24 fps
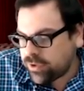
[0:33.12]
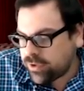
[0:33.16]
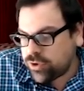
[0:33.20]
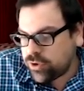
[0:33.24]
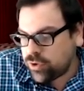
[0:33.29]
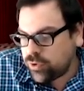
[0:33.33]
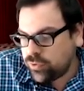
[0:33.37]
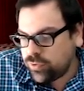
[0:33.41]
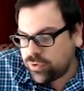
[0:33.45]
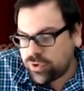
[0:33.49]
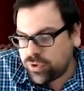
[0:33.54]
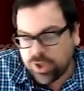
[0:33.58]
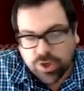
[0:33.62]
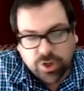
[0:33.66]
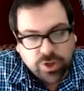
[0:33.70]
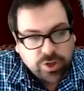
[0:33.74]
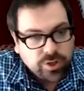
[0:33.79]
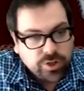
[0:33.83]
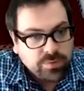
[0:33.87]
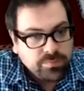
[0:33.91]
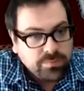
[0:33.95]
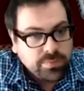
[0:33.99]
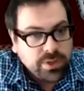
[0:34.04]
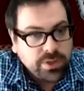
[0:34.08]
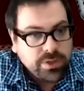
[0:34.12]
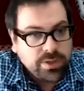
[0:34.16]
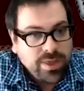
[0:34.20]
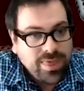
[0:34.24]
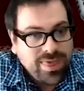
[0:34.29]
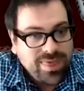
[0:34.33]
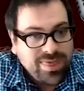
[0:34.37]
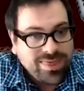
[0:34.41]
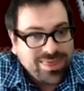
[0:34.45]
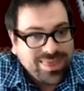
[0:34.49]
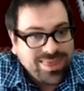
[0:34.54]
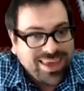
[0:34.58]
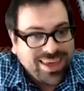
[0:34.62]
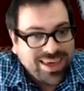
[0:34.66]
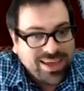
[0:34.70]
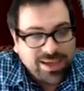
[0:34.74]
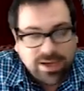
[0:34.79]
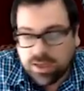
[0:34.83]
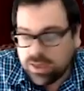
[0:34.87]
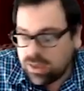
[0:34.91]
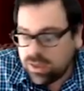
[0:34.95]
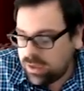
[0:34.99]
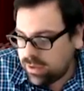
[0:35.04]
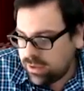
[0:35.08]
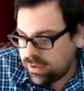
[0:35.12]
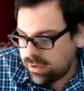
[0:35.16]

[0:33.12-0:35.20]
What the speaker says: two-term thing